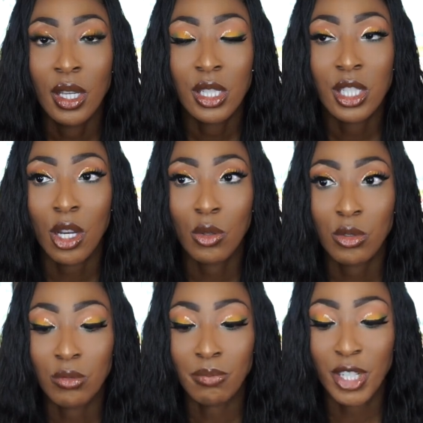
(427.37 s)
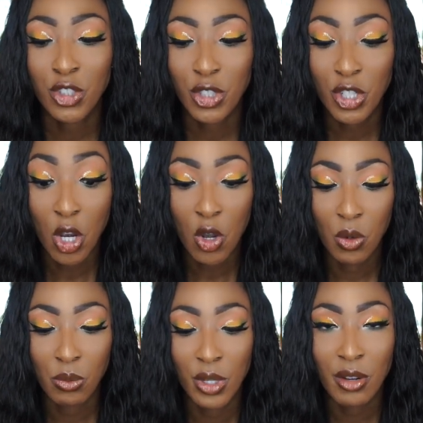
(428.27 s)
So make sure you're
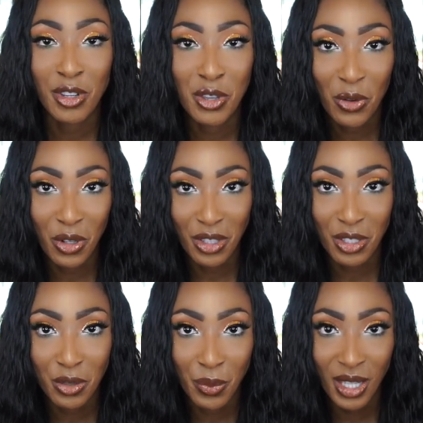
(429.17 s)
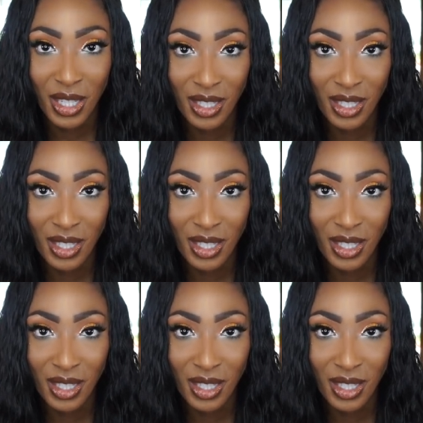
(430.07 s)
home whenever you order this wig.